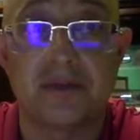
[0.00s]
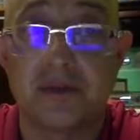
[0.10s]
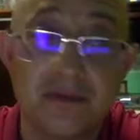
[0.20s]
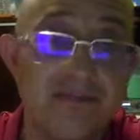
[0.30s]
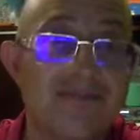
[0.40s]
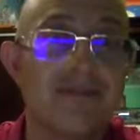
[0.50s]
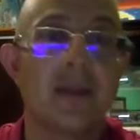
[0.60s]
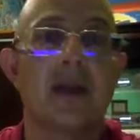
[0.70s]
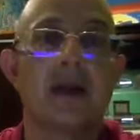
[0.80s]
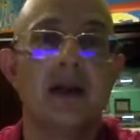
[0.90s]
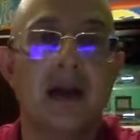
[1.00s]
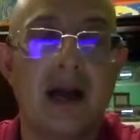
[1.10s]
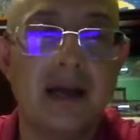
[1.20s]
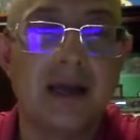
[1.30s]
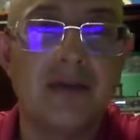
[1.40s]
So
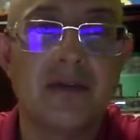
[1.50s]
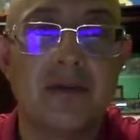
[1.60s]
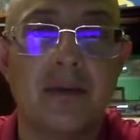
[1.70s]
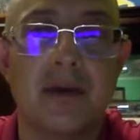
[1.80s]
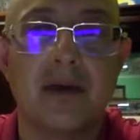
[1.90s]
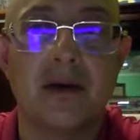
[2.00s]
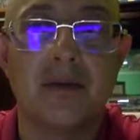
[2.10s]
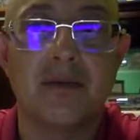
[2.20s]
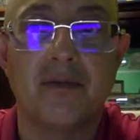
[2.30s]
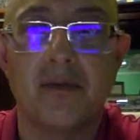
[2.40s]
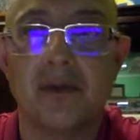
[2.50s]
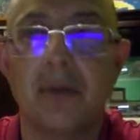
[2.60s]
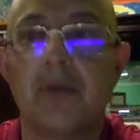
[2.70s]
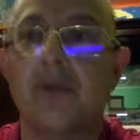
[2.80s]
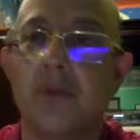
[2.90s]
I gave him a phone
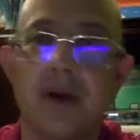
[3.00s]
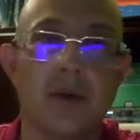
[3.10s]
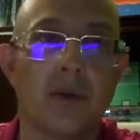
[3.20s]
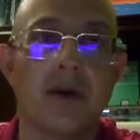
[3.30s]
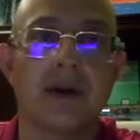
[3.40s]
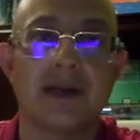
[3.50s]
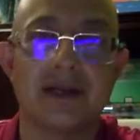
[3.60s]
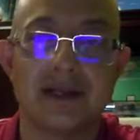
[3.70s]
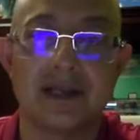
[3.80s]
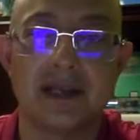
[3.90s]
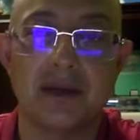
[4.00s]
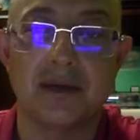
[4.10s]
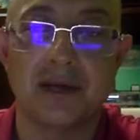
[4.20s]
number of my lawyer, and I said I'm gonna